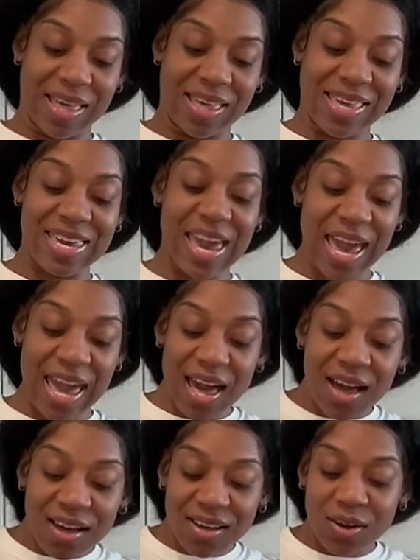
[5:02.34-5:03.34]

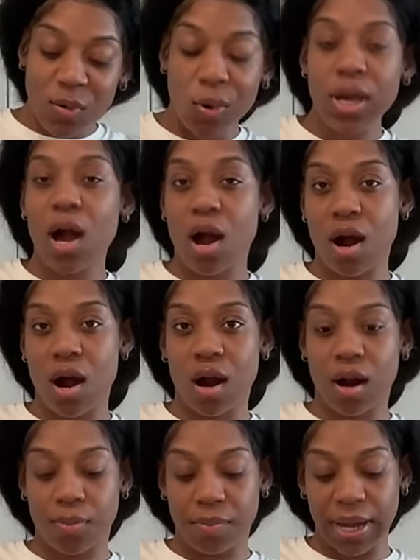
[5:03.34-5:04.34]
Yeah, we
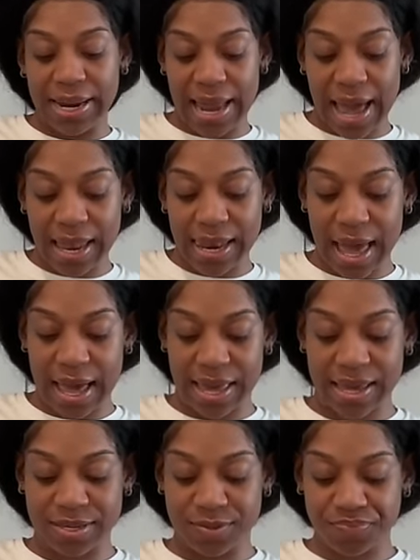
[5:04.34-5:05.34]
are, but not like,